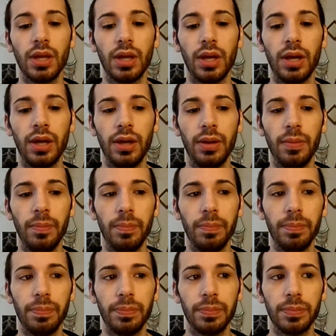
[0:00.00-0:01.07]

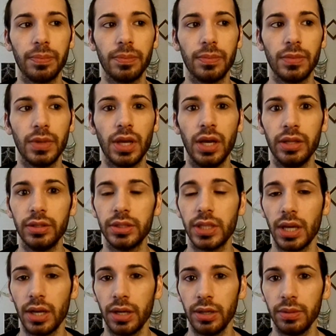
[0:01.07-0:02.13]
Other
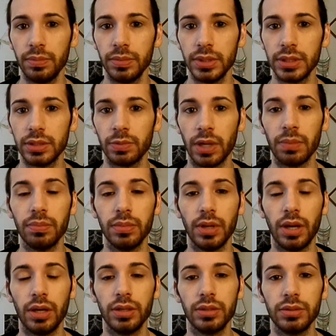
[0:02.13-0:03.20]
times when I'm
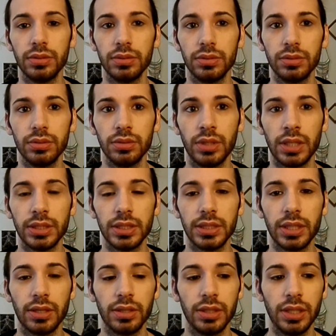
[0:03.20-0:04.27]
not
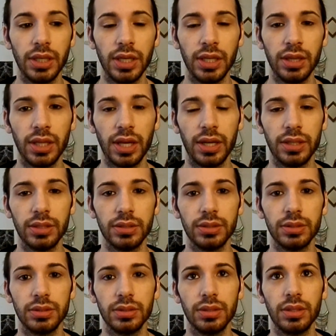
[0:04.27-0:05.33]
necessarily in that
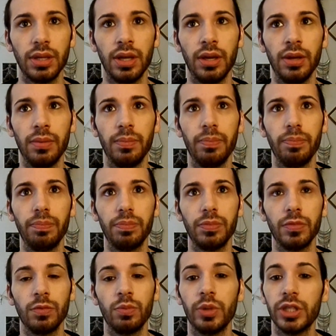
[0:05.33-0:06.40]

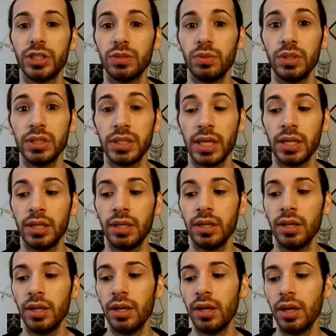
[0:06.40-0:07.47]
ritual setting,
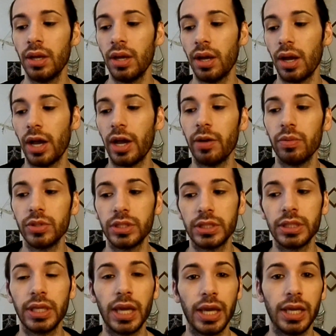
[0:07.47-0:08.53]
I will just
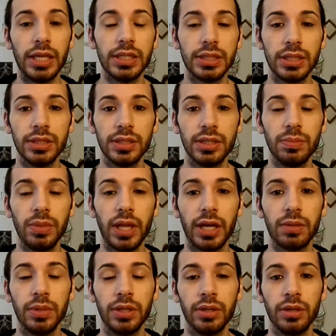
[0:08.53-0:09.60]
gaze into the black
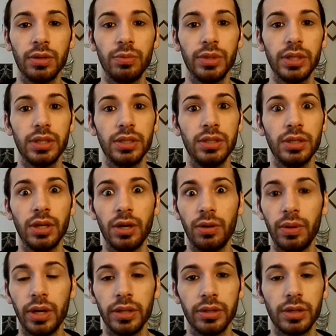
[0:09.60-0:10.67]
mirror with no
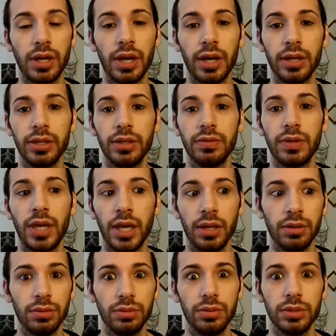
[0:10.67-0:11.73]
other kind of
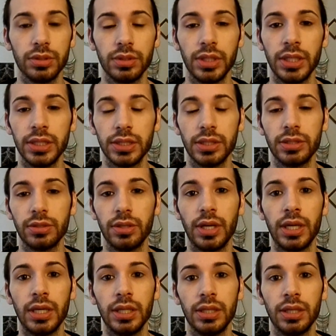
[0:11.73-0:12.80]
candles or incense or
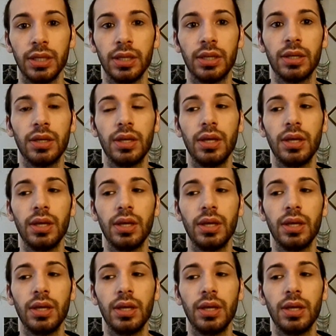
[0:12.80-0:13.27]
anything.